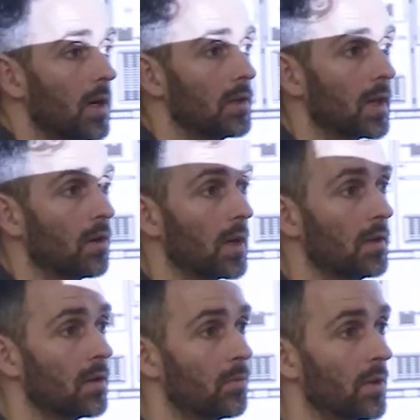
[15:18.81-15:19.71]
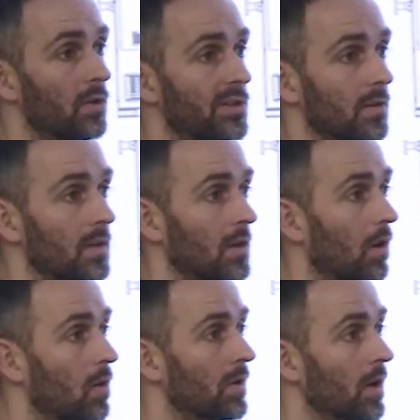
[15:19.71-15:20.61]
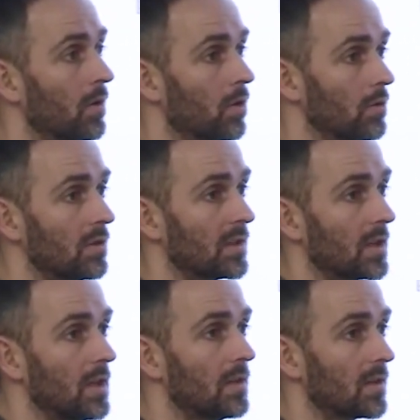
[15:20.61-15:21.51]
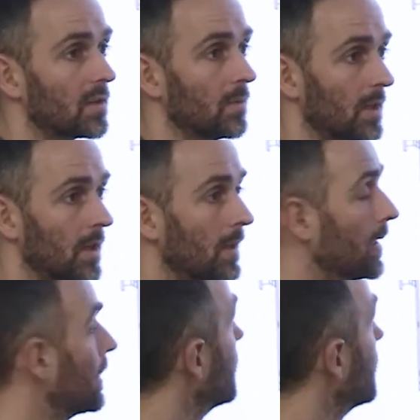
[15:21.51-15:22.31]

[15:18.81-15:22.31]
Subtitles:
You cannot get into them without shutting it all down or using a key system and getting in.